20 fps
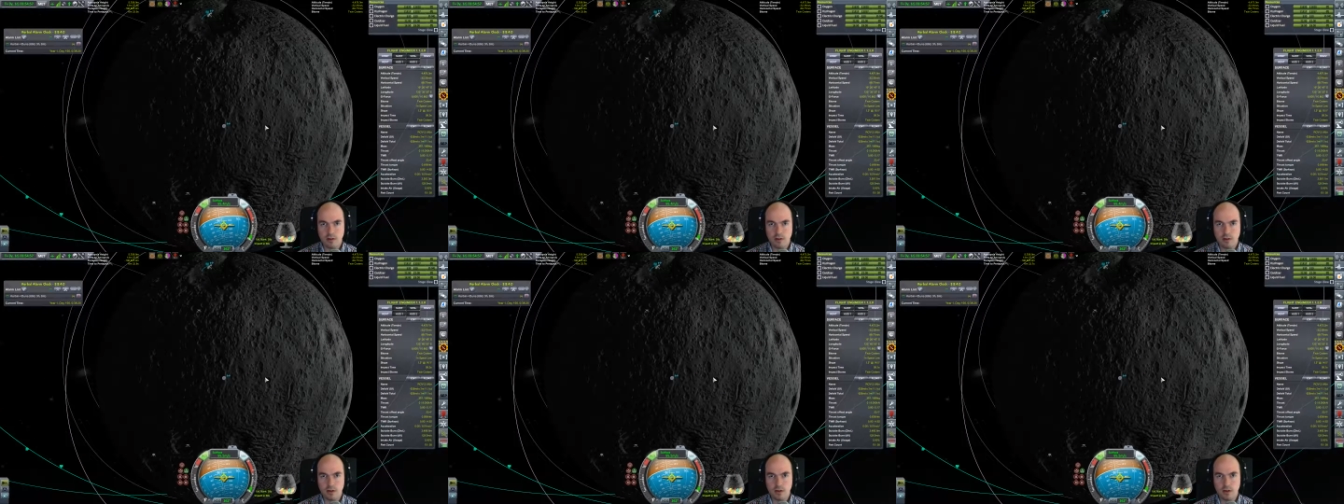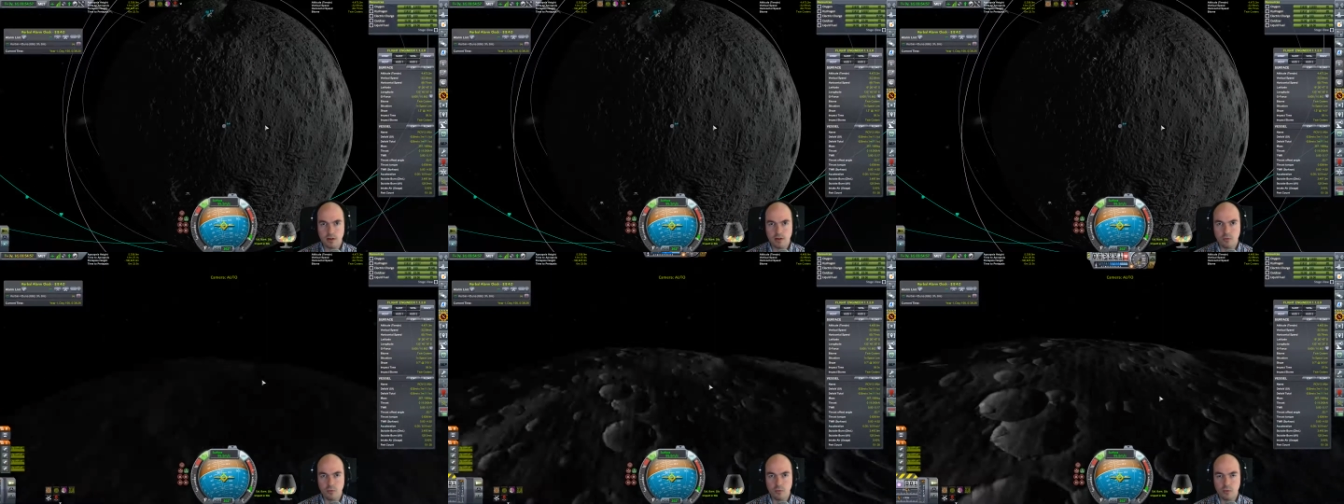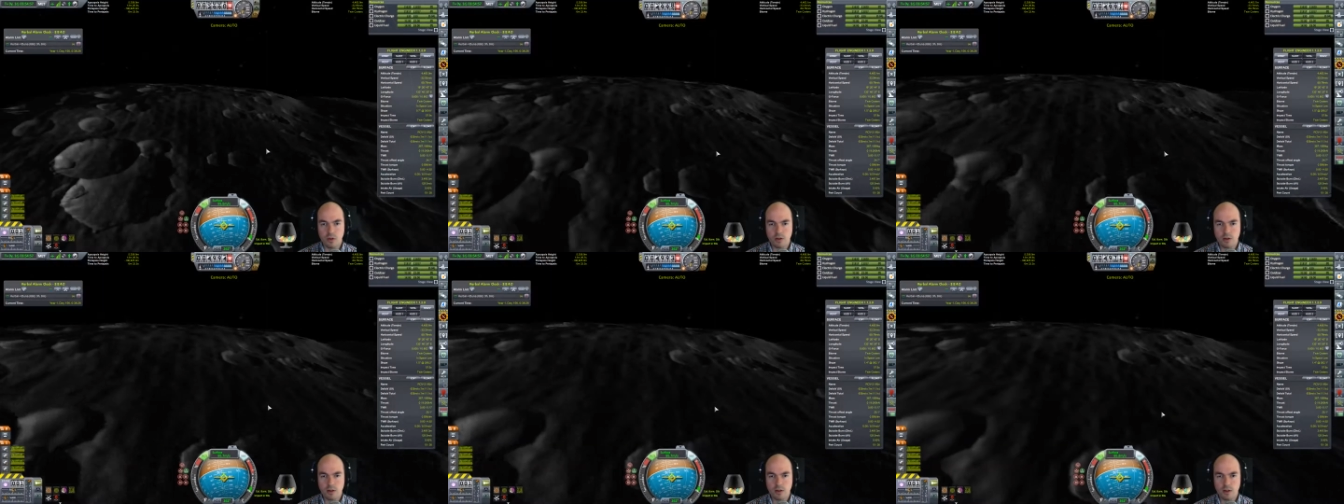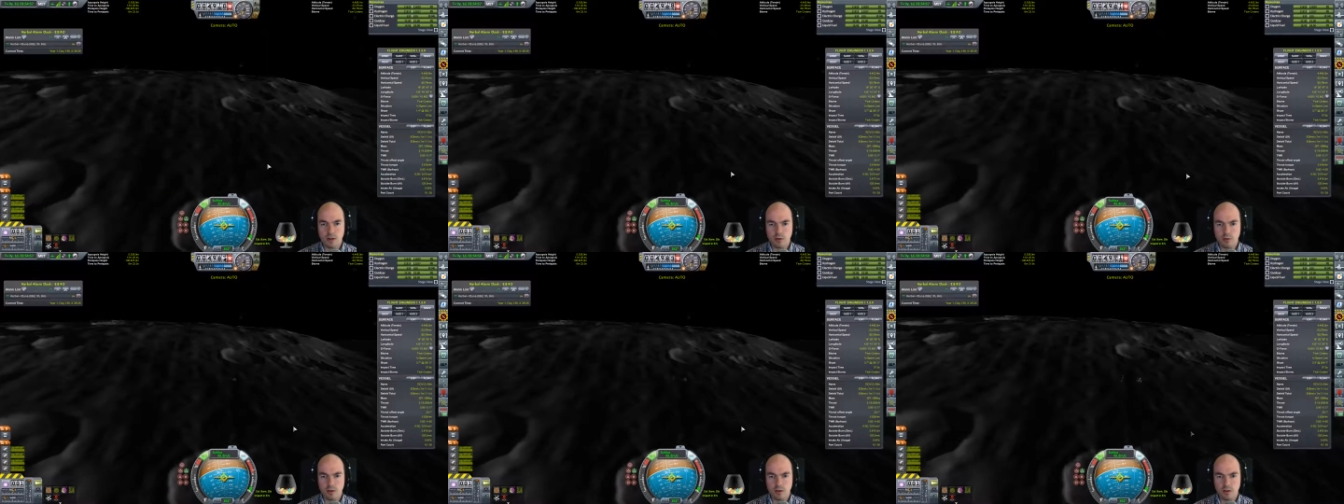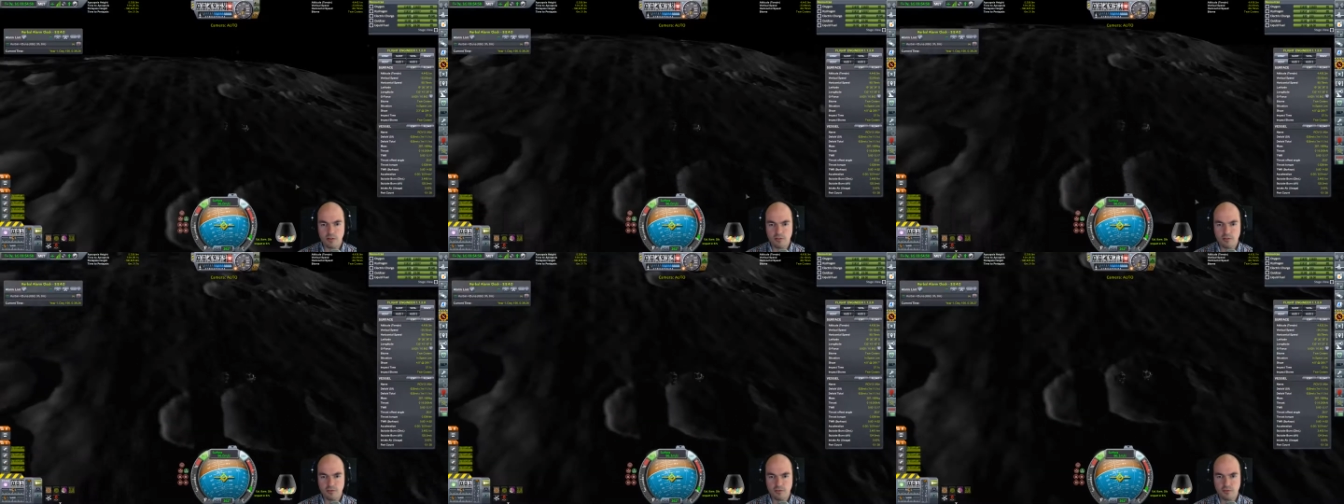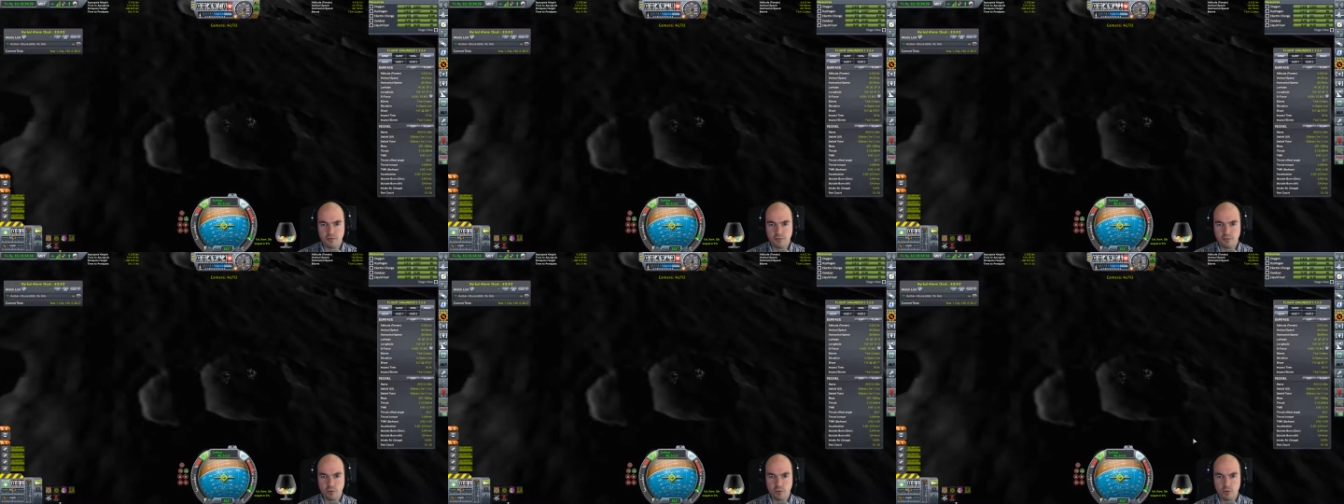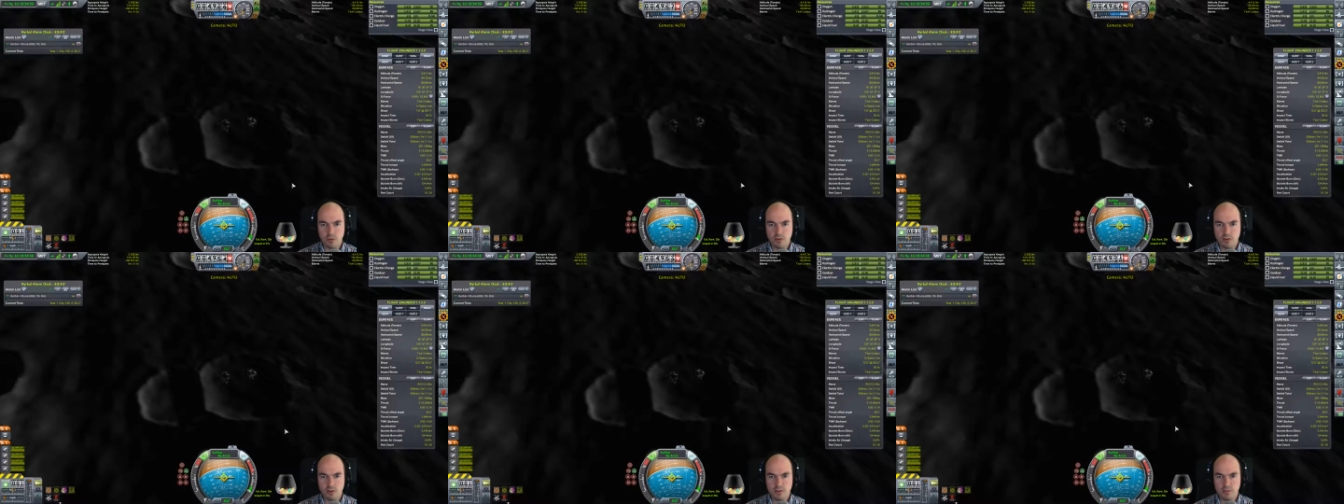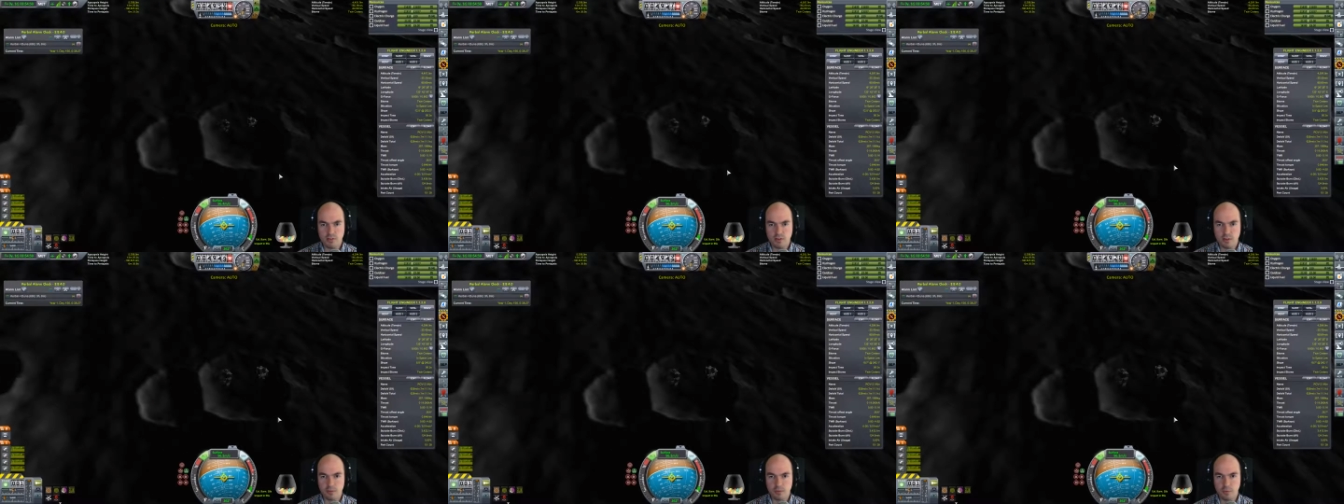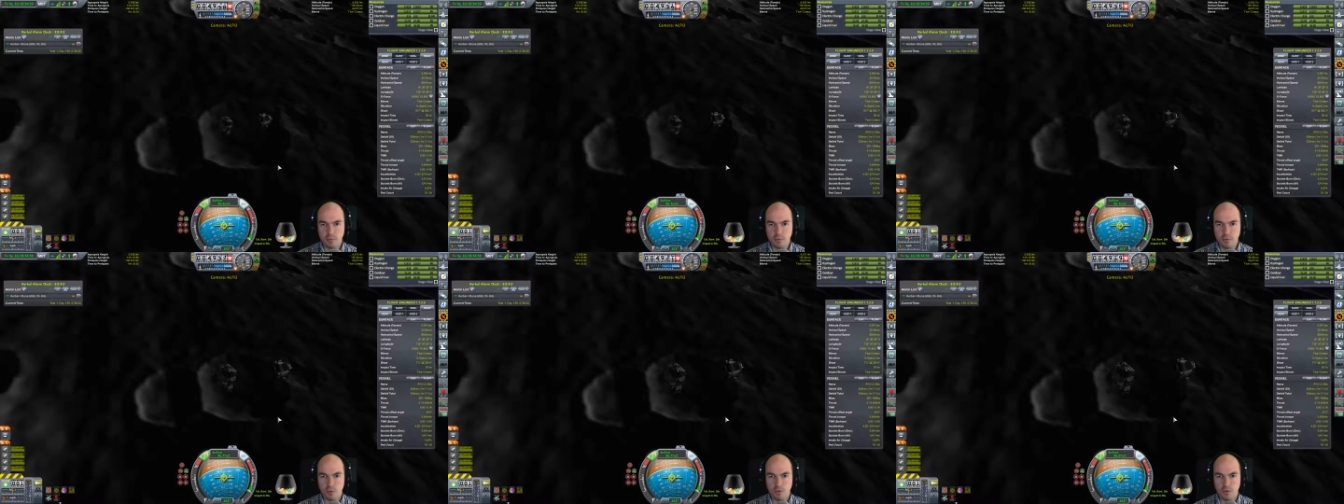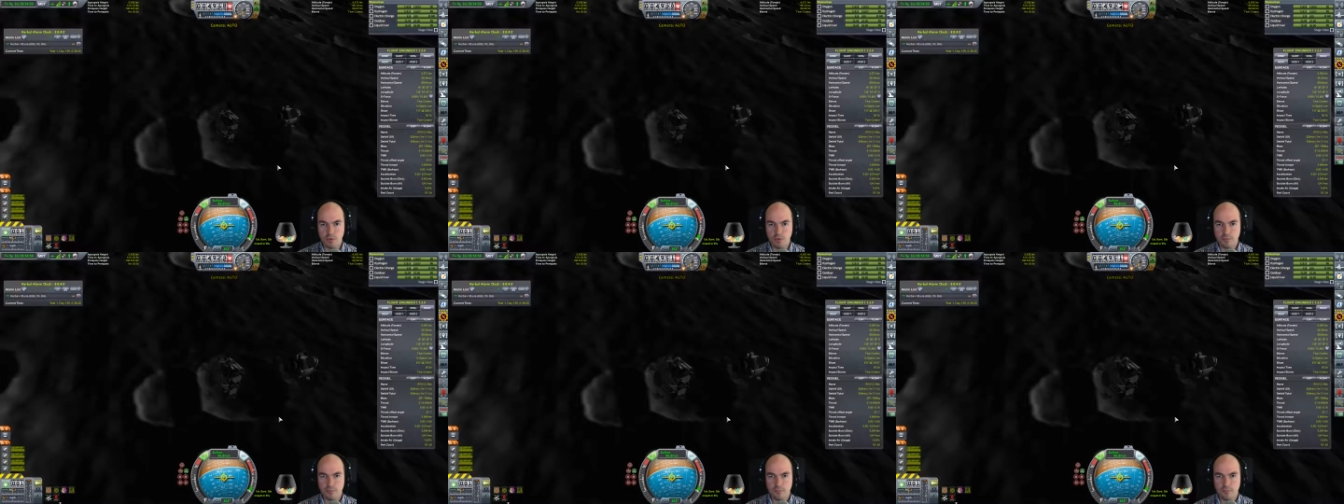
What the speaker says: Yeah, we are now in full descent mode.